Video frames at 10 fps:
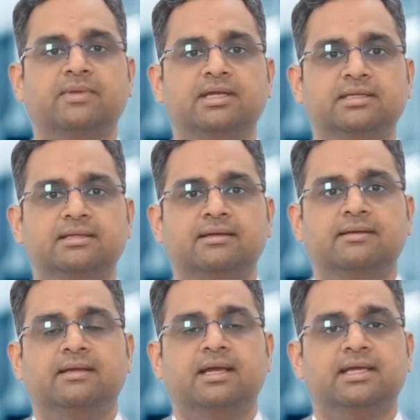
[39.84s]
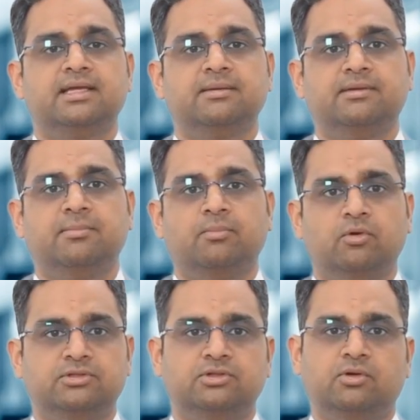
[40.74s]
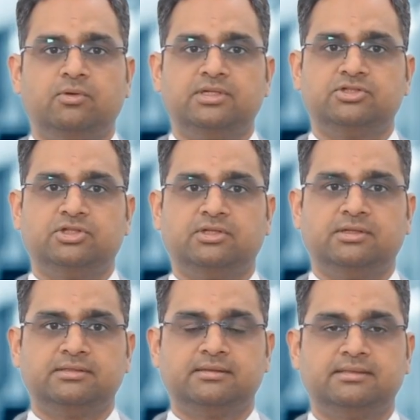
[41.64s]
plate, the area where bones grow in children.